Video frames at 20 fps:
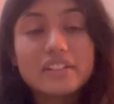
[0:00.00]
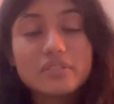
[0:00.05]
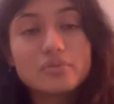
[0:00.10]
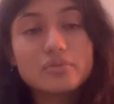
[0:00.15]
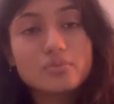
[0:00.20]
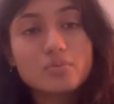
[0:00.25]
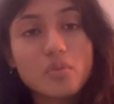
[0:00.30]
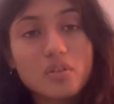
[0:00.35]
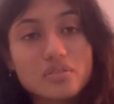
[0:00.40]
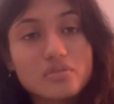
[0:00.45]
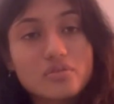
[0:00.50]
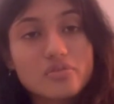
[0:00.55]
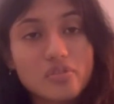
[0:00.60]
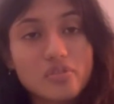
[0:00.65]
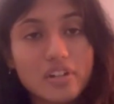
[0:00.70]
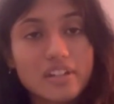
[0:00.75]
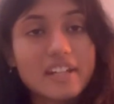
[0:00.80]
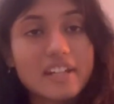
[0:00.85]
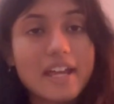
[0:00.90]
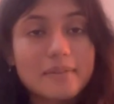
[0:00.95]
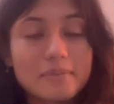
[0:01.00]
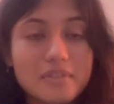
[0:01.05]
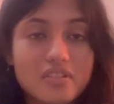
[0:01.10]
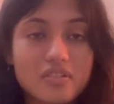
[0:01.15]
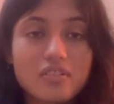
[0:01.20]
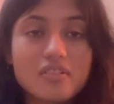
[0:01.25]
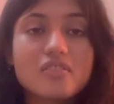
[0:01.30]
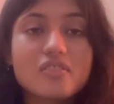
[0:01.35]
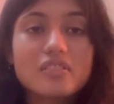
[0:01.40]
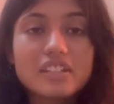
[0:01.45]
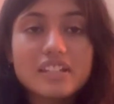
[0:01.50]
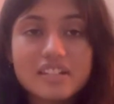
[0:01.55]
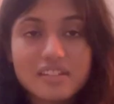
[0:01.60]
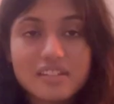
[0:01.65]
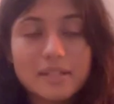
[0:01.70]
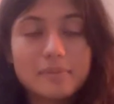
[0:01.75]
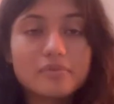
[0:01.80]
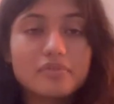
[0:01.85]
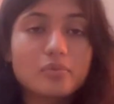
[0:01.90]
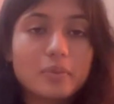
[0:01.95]
you want to join Amazon. So these
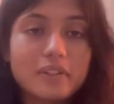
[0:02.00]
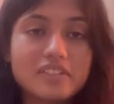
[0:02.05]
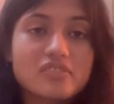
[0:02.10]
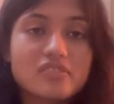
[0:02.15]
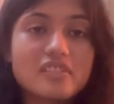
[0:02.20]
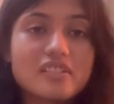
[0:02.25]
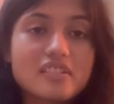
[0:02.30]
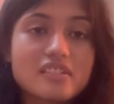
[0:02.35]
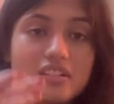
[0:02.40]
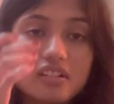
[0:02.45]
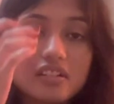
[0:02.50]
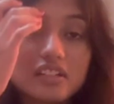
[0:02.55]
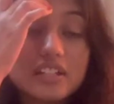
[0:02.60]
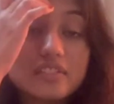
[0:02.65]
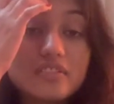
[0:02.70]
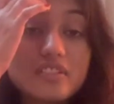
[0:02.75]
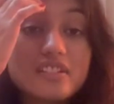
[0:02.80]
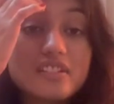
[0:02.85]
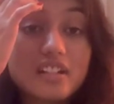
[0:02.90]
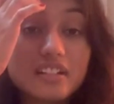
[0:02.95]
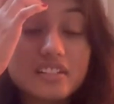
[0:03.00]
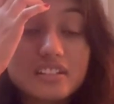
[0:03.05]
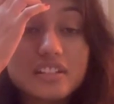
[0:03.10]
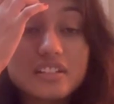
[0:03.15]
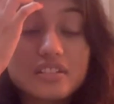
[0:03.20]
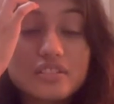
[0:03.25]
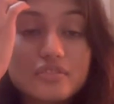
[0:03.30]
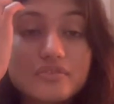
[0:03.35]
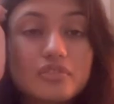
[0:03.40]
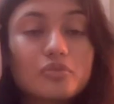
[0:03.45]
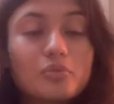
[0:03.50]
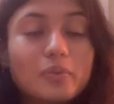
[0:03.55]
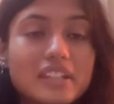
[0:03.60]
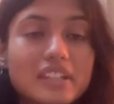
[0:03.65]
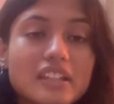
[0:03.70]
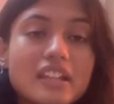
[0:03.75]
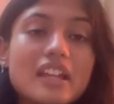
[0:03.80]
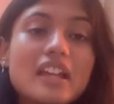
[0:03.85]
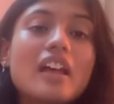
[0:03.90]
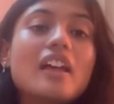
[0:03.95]
type of questions they will start the interview
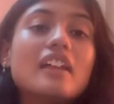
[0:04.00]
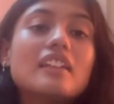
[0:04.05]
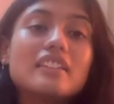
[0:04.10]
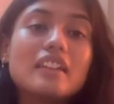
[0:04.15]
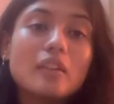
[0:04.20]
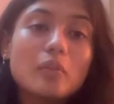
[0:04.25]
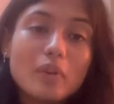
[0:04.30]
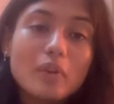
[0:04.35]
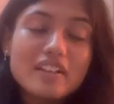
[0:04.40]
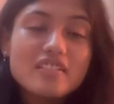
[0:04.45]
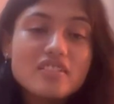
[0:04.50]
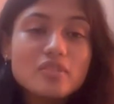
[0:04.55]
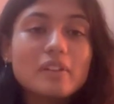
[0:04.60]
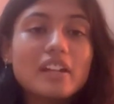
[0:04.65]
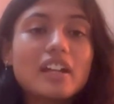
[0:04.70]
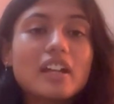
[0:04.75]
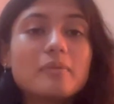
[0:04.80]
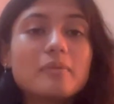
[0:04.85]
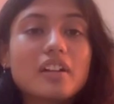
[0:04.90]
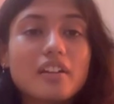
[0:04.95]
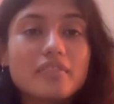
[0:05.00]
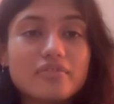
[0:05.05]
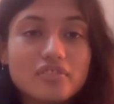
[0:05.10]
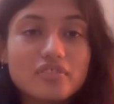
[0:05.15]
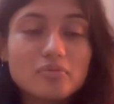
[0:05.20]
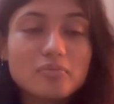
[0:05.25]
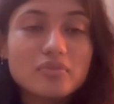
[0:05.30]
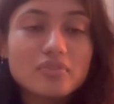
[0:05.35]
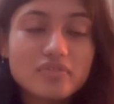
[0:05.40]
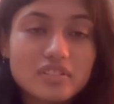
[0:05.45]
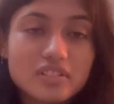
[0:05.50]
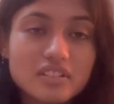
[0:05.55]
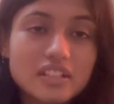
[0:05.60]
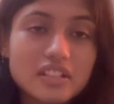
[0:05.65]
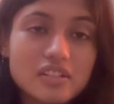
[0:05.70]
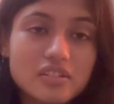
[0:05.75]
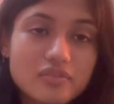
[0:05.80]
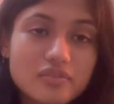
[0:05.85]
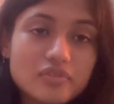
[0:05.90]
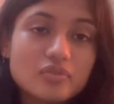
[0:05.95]
with. Then once you become comfortable with the
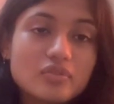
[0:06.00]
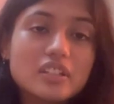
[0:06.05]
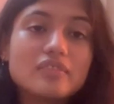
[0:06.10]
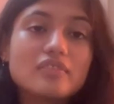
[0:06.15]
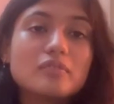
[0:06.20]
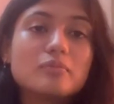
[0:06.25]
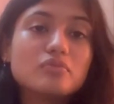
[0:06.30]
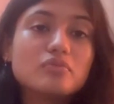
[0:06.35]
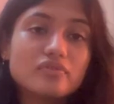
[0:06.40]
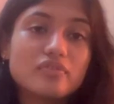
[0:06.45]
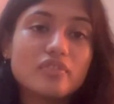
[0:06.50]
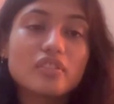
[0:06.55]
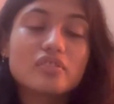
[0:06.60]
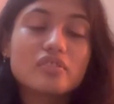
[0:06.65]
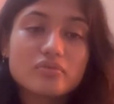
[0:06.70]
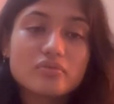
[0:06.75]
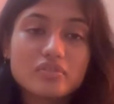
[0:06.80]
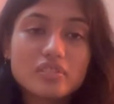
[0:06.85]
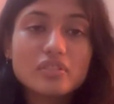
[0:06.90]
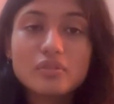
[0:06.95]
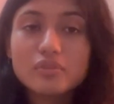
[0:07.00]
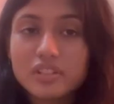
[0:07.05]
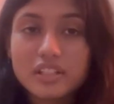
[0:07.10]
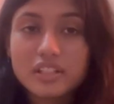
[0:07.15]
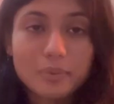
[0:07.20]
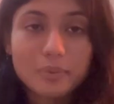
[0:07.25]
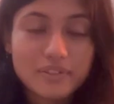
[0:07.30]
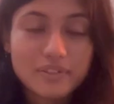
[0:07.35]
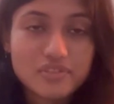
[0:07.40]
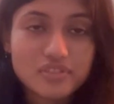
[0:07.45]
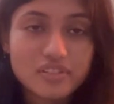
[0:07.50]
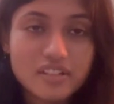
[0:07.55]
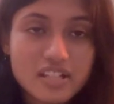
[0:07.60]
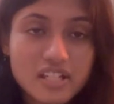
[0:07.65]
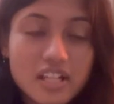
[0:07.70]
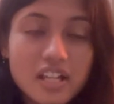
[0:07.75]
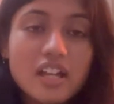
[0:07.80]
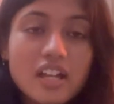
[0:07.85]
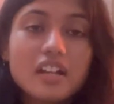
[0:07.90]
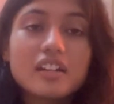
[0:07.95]
interview, they will move on to the coding
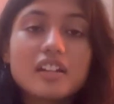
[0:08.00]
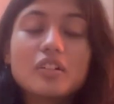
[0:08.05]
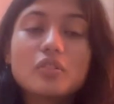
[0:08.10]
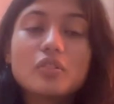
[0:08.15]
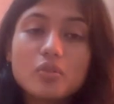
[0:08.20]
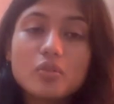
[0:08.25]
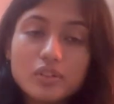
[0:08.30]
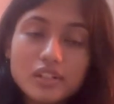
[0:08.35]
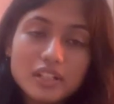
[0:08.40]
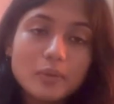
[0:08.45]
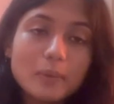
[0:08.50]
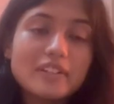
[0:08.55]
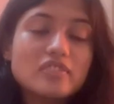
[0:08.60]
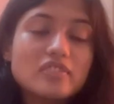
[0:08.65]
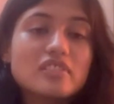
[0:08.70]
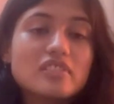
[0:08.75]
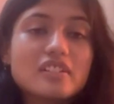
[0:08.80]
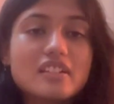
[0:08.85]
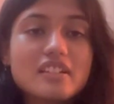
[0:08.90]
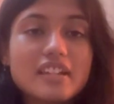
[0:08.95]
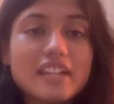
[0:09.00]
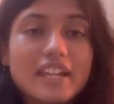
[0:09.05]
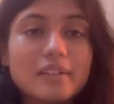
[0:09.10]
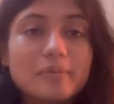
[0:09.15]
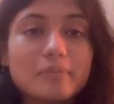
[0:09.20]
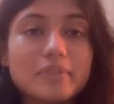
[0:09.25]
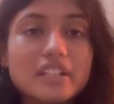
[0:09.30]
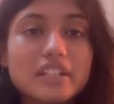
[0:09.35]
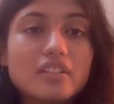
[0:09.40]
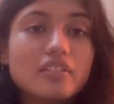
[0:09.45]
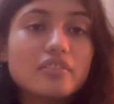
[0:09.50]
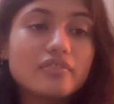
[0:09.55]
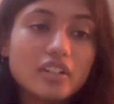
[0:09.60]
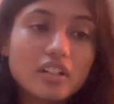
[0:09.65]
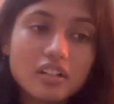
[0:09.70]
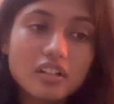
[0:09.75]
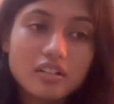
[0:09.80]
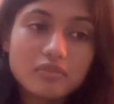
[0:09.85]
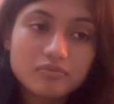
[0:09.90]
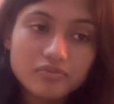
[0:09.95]
questions. Now coding questions can be
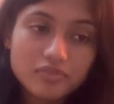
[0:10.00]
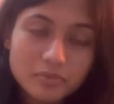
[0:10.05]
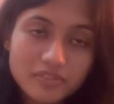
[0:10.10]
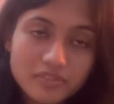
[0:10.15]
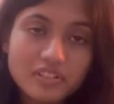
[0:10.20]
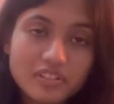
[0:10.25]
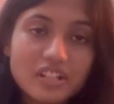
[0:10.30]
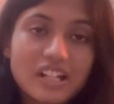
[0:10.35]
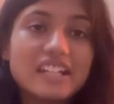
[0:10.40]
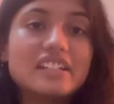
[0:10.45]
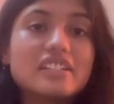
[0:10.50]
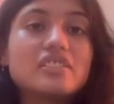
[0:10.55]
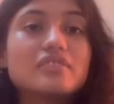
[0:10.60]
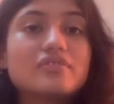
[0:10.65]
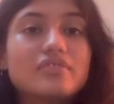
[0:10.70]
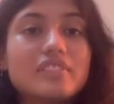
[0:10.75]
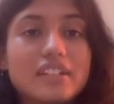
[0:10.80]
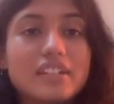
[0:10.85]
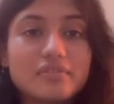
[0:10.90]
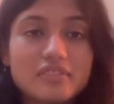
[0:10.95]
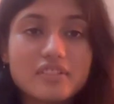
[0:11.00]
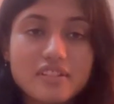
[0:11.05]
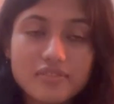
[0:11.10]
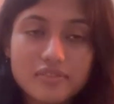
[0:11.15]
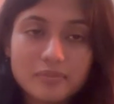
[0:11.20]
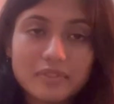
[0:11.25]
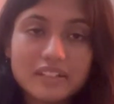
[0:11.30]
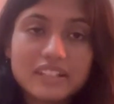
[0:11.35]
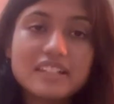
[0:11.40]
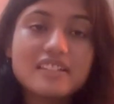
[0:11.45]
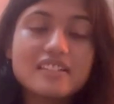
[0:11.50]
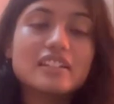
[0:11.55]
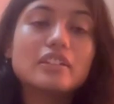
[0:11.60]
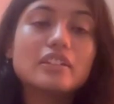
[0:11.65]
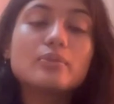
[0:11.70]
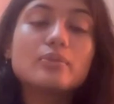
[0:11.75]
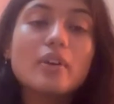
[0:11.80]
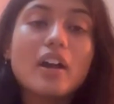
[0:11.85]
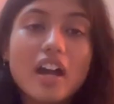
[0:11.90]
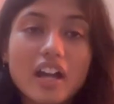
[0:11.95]
from a variety of levels, from easy
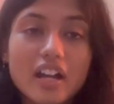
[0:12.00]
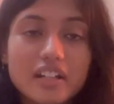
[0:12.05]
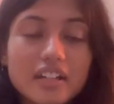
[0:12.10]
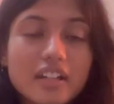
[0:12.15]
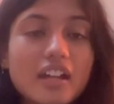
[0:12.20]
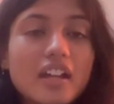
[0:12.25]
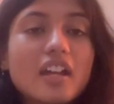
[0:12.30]
to hard.